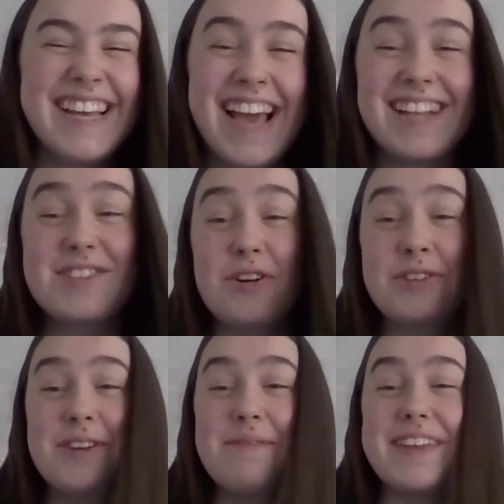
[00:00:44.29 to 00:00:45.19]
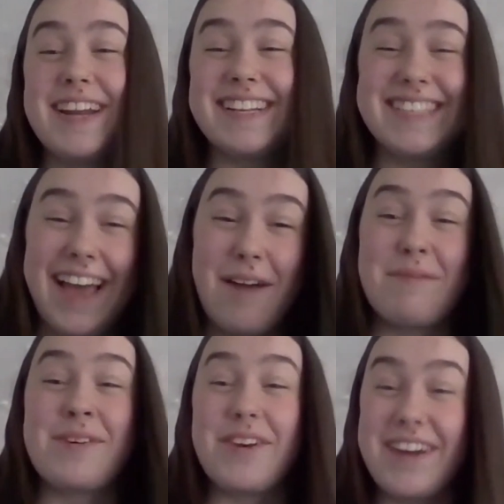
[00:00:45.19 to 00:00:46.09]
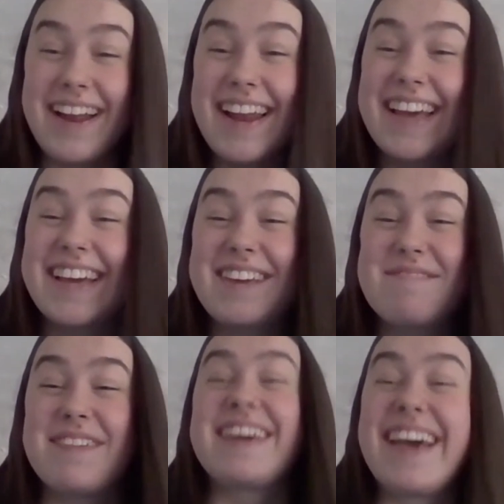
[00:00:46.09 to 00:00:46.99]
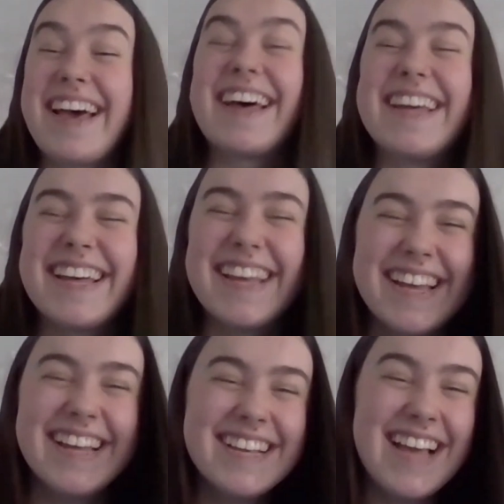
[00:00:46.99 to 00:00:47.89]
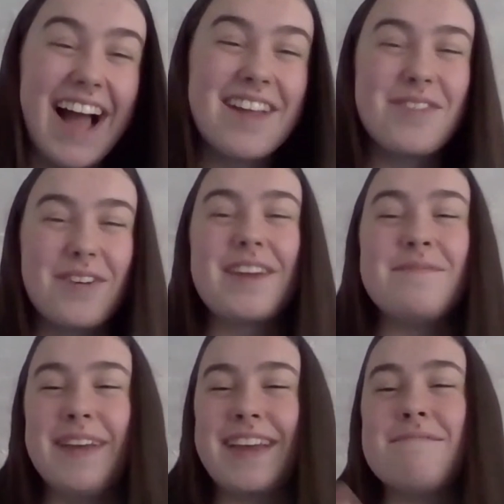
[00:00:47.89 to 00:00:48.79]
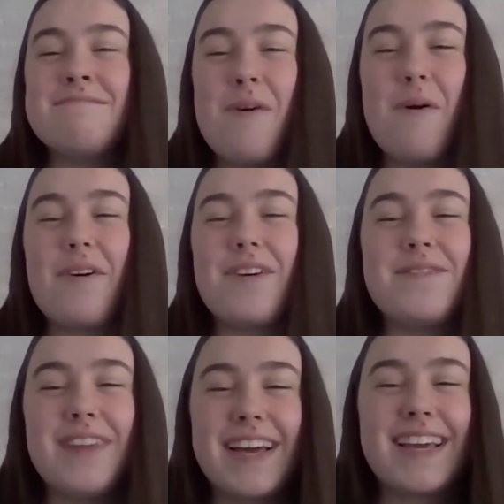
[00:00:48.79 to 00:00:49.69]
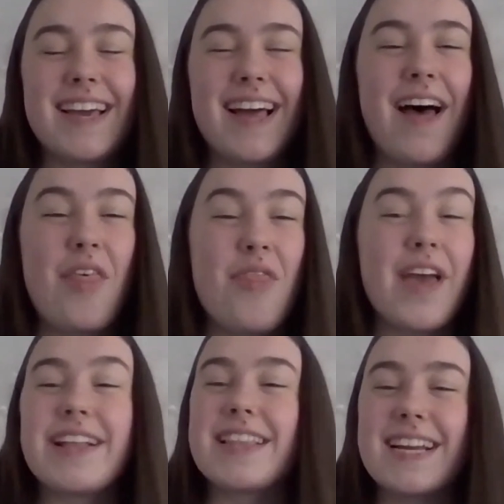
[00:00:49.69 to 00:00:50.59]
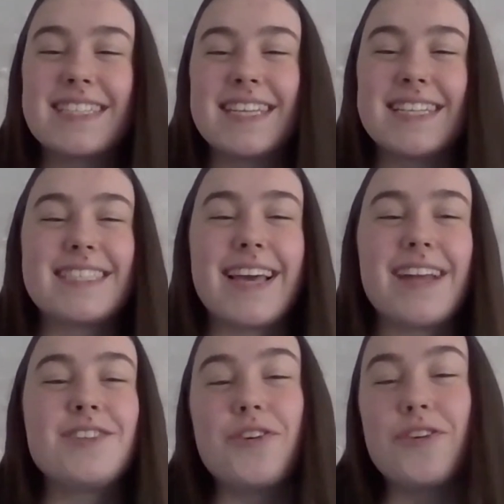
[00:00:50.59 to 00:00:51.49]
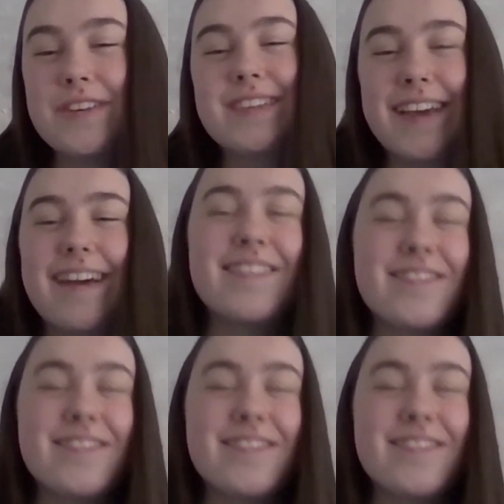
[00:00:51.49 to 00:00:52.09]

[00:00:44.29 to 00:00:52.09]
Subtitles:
It's not something I'd say I'm good at, like, but yeah, I thought I'd make it more of like a thing that I can say I do. Yeah.